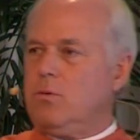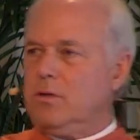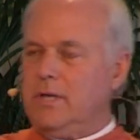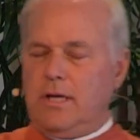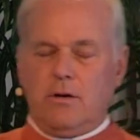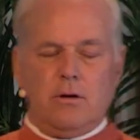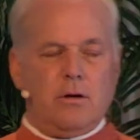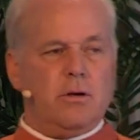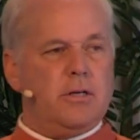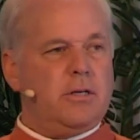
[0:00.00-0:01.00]
world
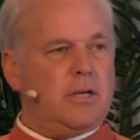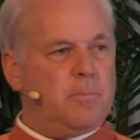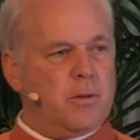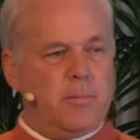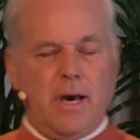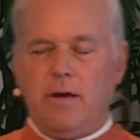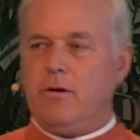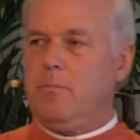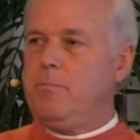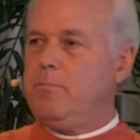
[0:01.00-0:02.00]
leader or
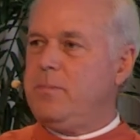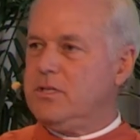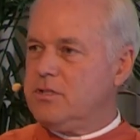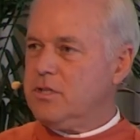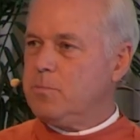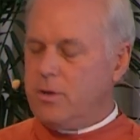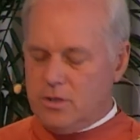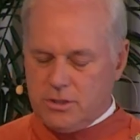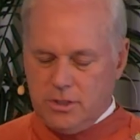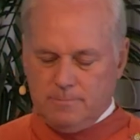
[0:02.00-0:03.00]
diplomat or business
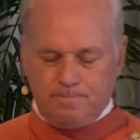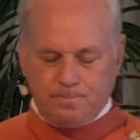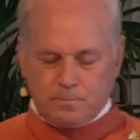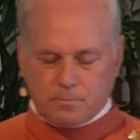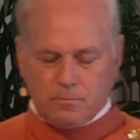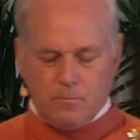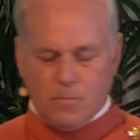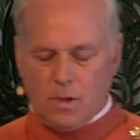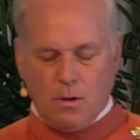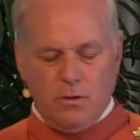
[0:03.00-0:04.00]
person
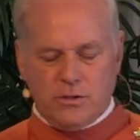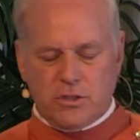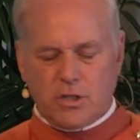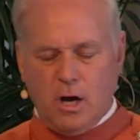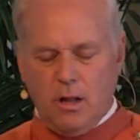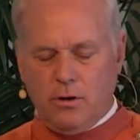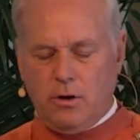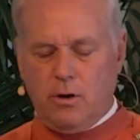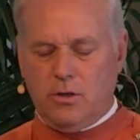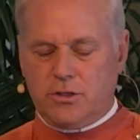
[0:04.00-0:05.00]
or
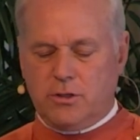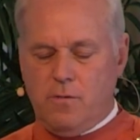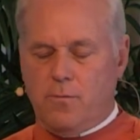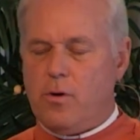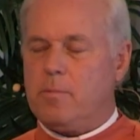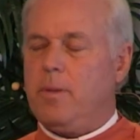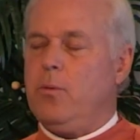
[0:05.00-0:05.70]
scholar or so forth.